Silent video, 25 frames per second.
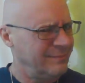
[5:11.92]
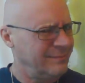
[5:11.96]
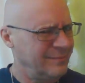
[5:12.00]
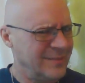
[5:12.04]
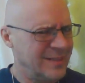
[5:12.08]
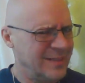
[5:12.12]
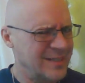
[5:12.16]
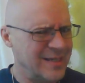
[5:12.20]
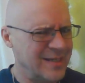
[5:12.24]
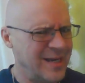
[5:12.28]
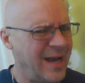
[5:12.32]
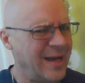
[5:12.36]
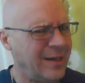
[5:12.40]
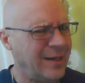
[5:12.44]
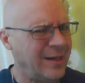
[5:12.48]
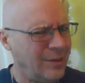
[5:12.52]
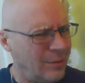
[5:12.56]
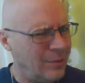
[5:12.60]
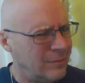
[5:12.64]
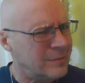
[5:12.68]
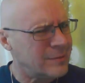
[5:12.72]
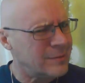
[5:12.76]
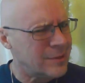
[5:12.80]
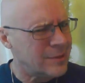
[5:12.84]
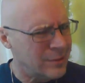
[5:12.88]
It's not
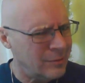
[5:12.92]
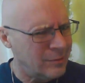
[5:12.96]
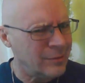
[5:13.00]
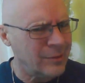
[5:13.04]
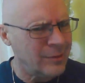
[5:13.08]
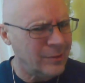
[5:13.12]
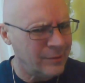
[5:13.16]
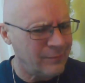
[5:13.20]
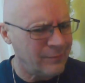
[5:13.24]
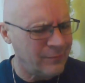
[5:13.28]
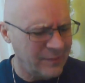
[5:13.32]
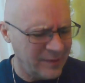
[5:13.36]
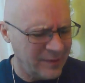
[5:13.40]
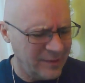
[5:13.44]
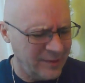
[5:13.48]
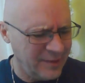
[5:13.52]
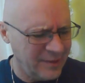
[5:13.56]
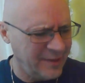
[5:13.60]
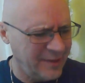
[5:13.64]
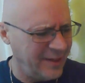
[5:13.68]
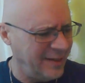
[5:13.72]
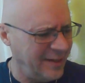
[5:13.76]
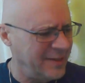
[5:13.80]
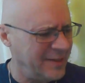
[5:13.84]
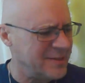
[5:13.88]
going so good for
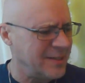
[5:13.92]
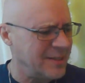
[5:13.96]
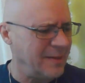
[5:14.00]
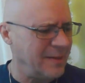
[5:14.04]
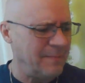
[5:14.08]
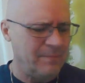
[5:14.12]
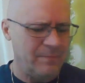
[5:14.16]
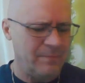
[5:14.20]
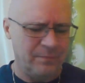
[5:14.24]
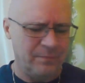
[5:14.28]
Cookie, is it?